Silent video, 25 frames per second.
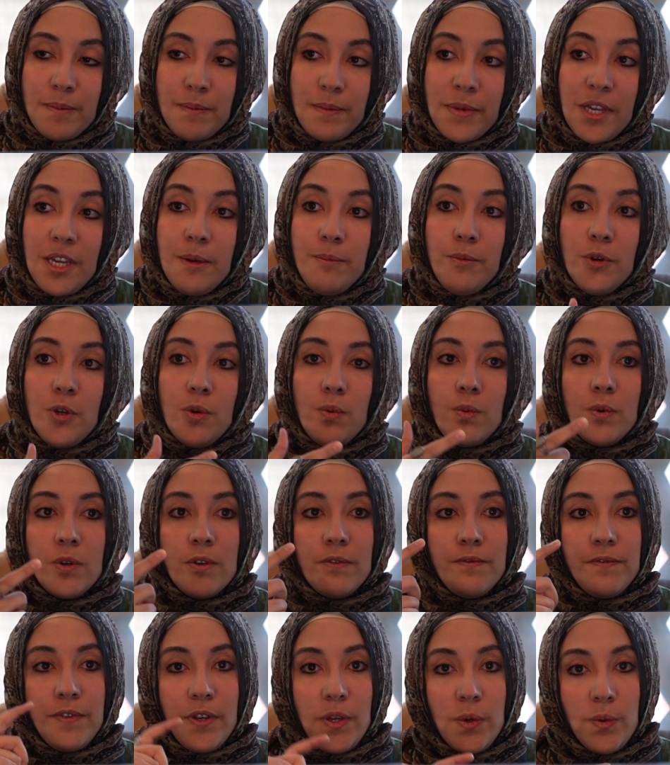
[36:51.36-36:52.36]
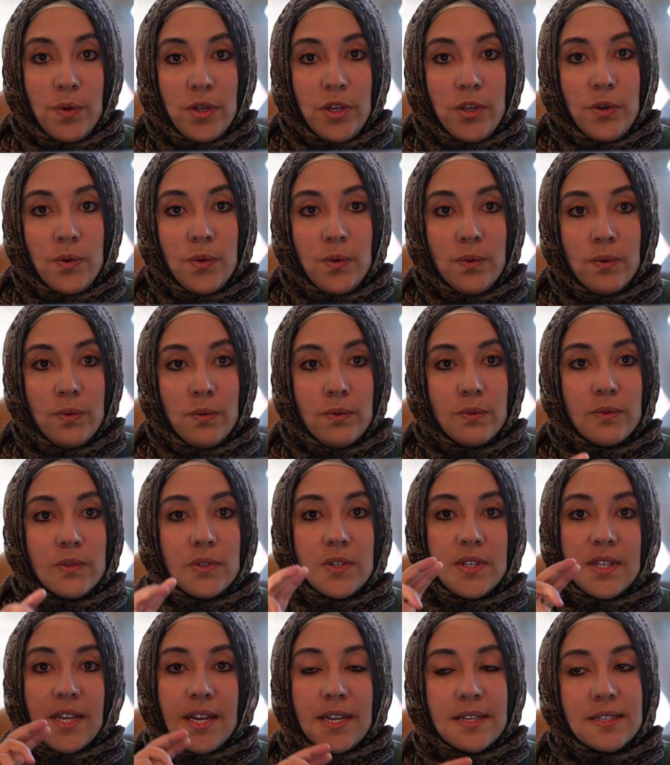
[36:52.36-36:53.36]
People will view you
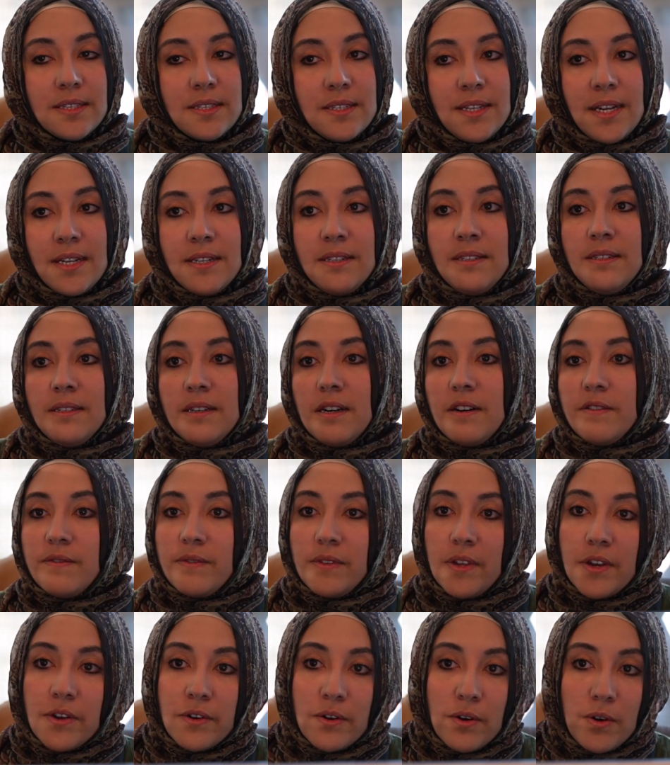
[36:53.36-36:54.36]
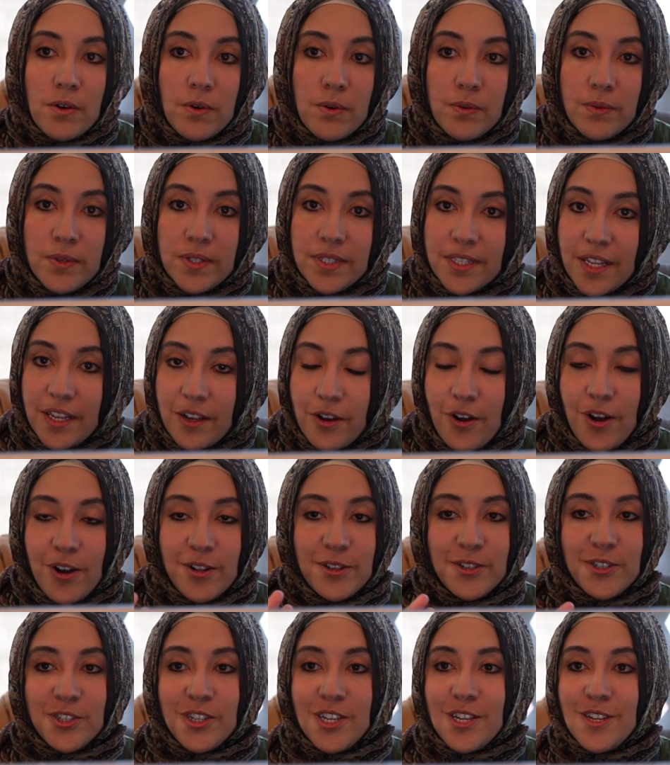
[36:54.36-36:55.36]
to the extent of their own
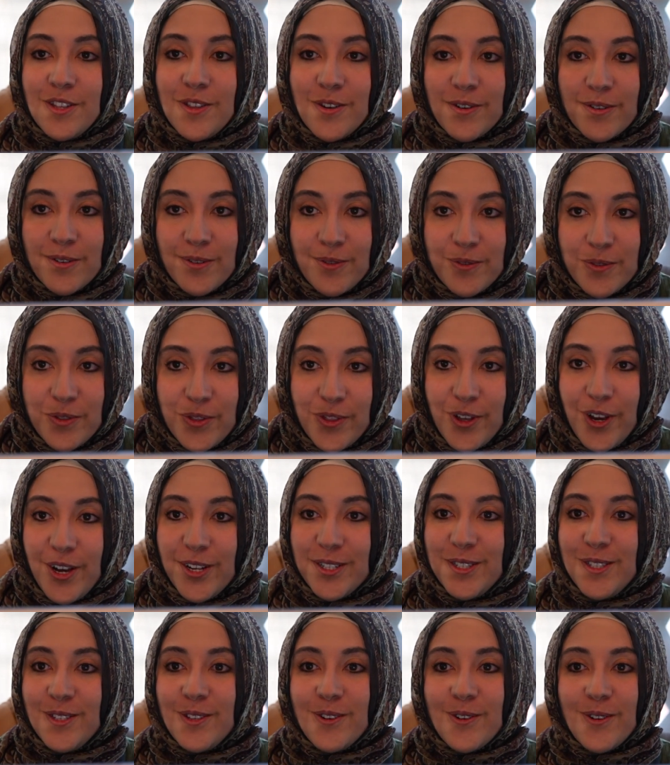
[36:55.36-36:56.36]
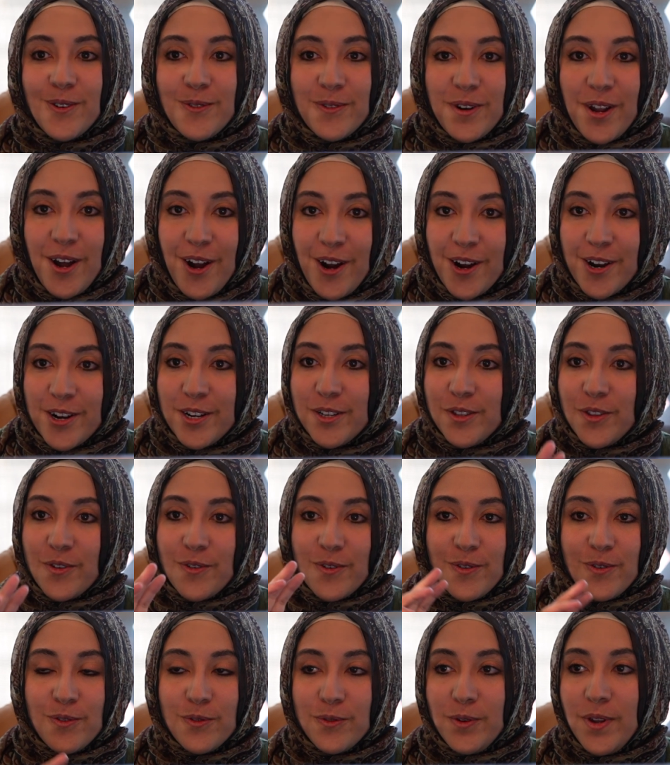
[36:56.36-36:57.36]
psychology, their own thoughts, their own heart,
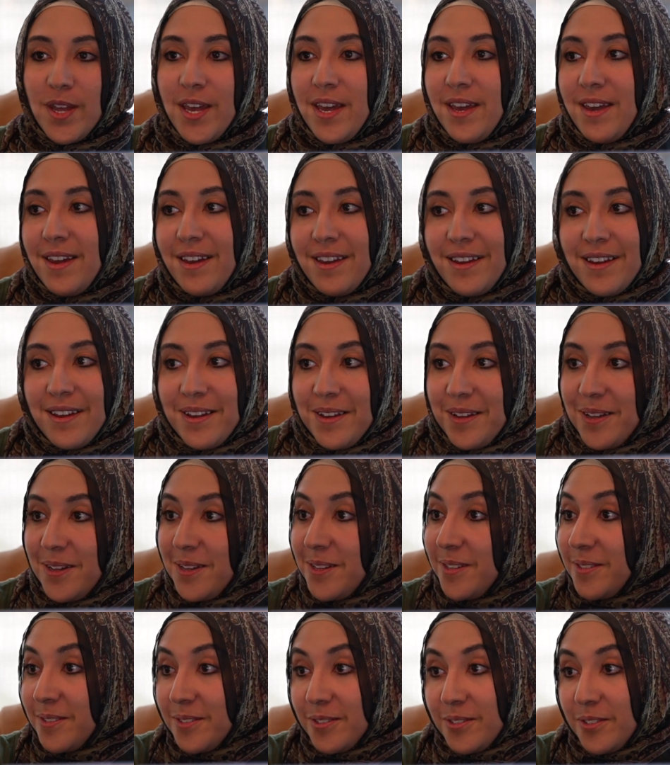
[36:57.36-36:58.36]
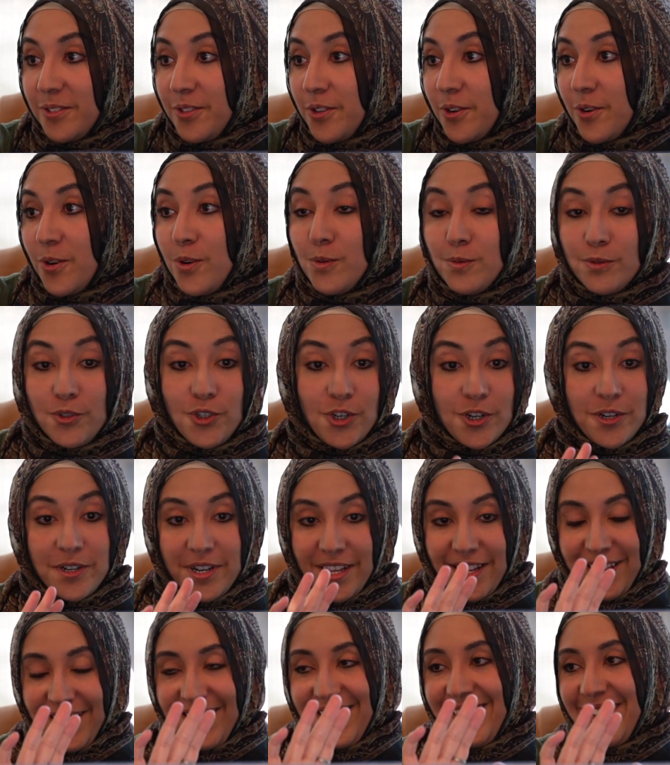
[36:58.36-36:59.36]
their own
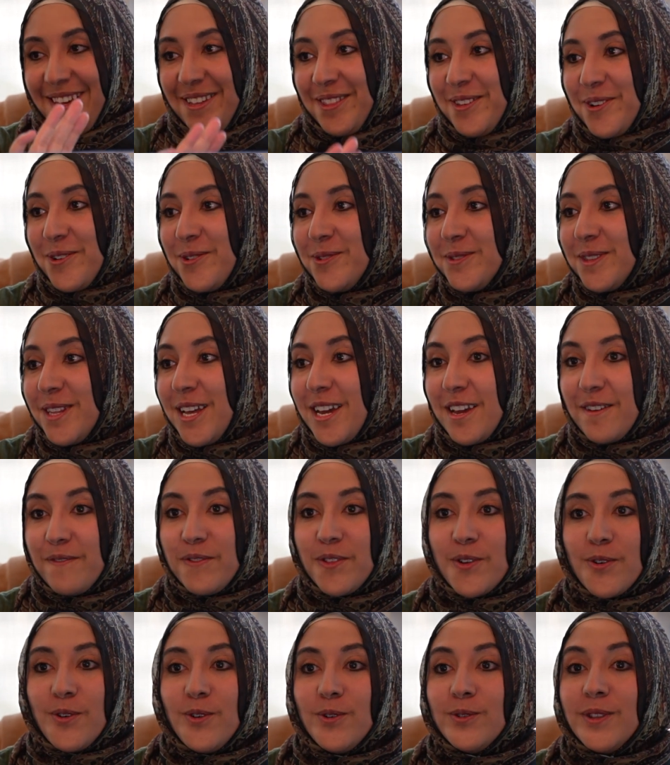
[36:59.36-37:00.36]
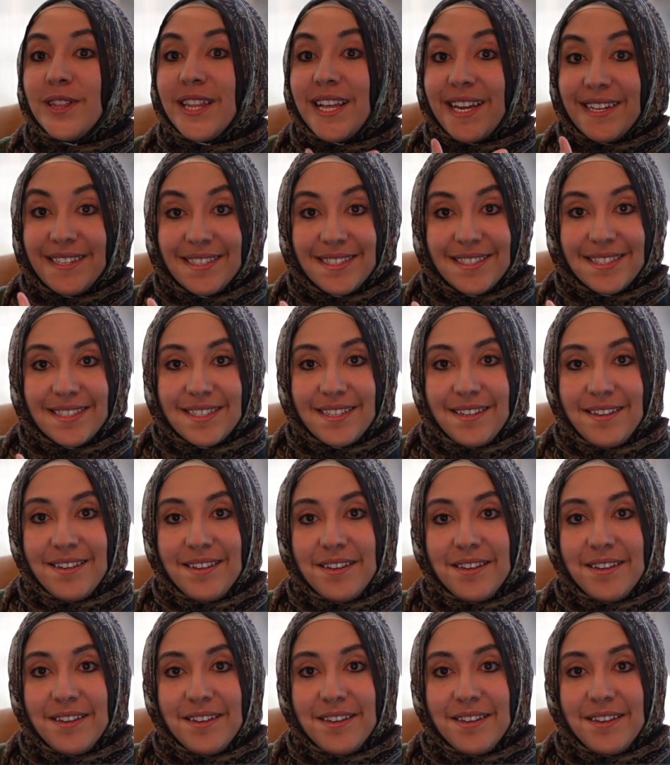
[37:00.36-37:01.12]
journey, their own life, their own lens.